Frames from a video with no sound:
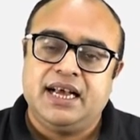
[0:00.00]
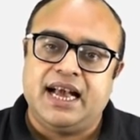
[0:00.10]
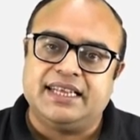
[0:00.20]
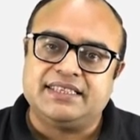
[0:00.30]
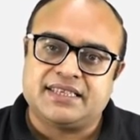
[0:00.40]

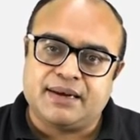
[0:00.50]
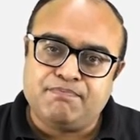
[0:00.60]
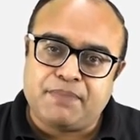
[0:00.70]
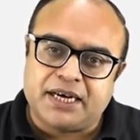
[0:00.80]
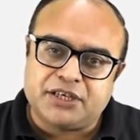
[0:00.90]
and some
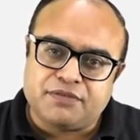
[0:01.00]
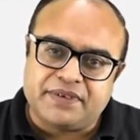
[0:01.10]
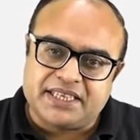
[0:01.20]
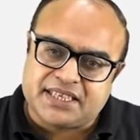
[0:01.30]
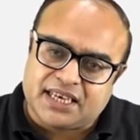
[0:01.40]
part of
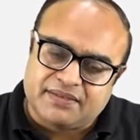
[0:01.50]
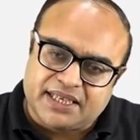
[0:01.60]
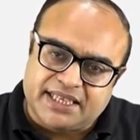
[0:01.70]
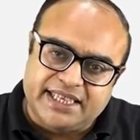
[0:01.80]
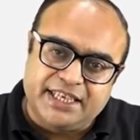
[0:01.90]
it is
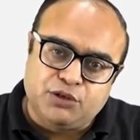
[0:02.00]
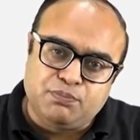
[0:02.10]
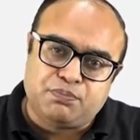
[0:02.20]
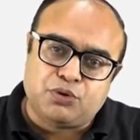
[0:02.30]
converted into